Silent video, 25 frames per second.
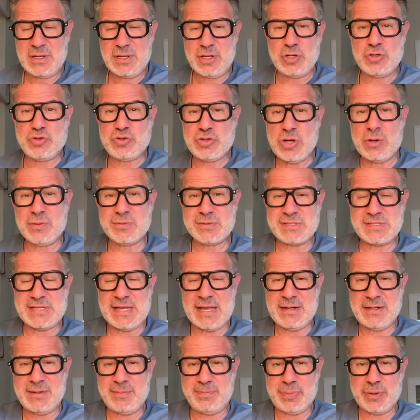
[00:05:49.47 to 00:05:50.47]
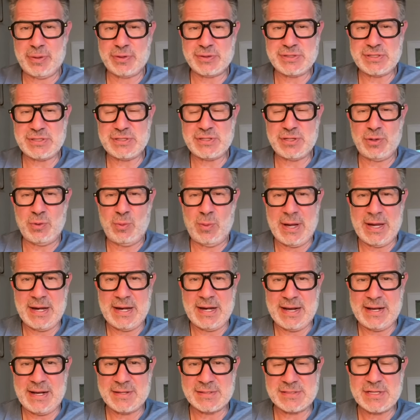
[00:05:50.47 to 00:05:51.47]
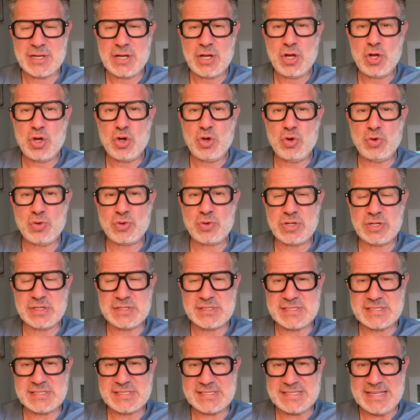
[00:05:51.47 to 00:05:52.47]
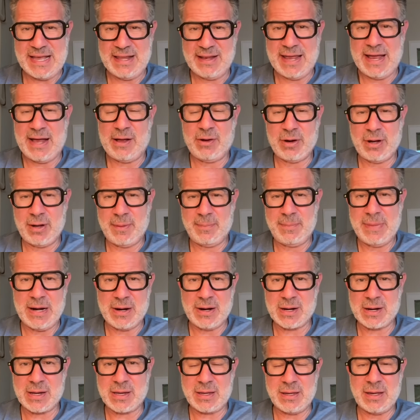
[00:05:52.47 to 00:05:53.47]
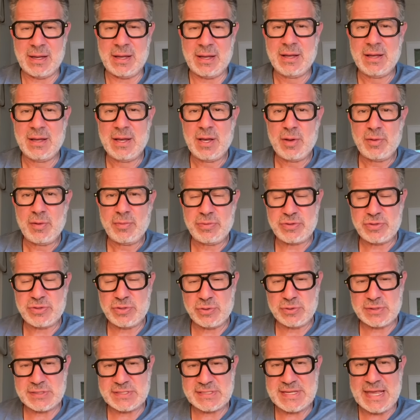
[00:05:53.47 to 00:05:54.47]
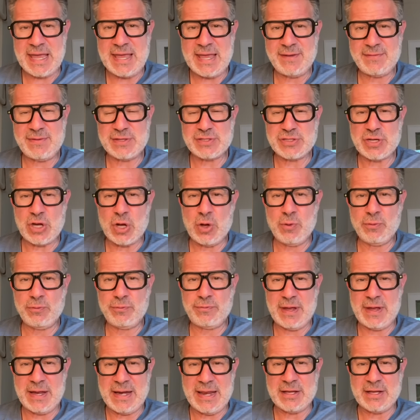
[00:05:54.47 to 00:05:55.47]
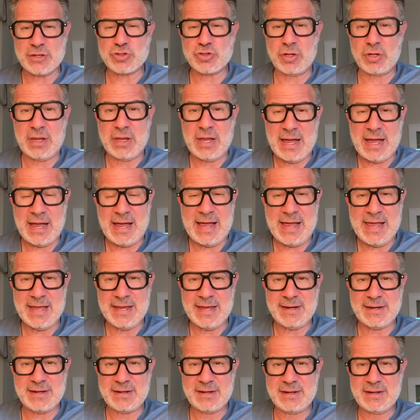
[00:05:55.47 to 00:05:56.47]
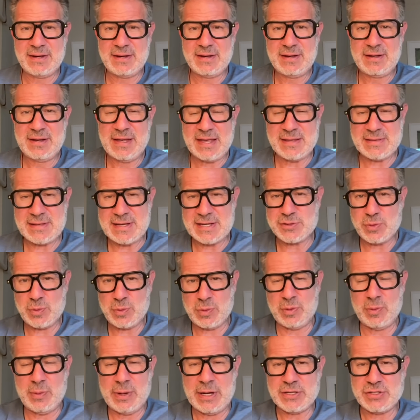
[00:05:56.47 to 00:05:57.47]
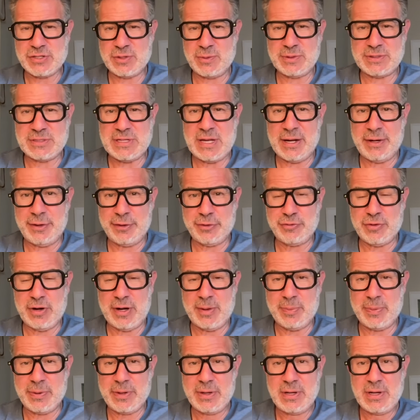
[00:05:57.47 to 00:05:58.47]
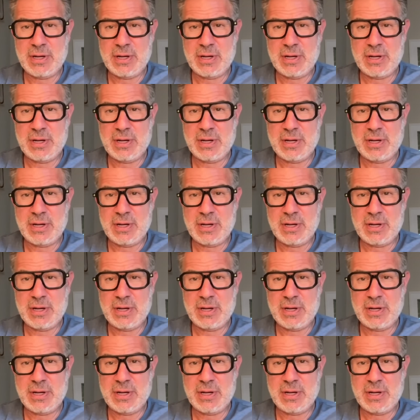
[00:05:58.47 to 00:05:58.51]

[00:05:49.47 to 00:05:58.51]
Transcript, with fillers: You don't send a person to the White House who could sell out America to save his own financial hide. And that's what we're watching with Donald Trump.